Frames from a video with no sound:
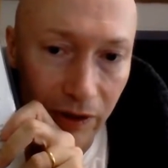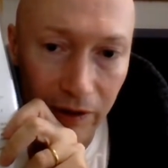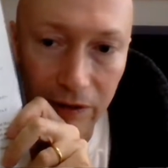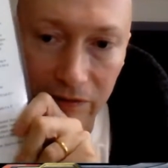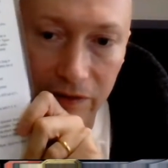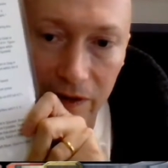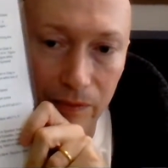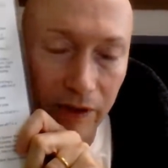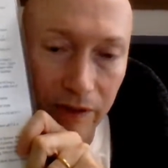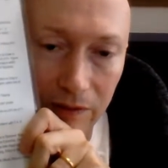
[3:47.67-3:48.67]
I couldn't find
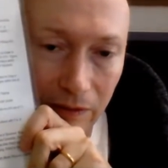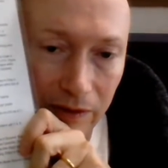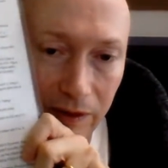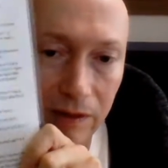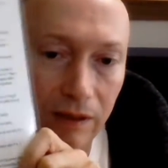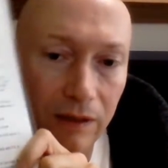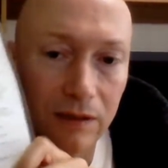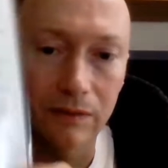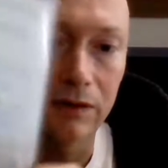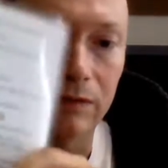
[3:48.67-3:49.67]
one on the internet,
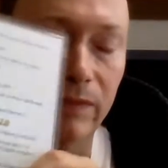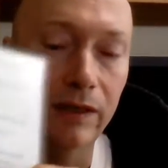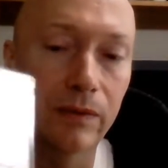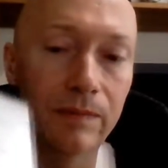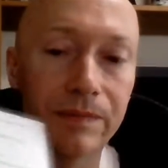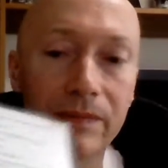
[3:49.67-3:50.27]
so I just made one.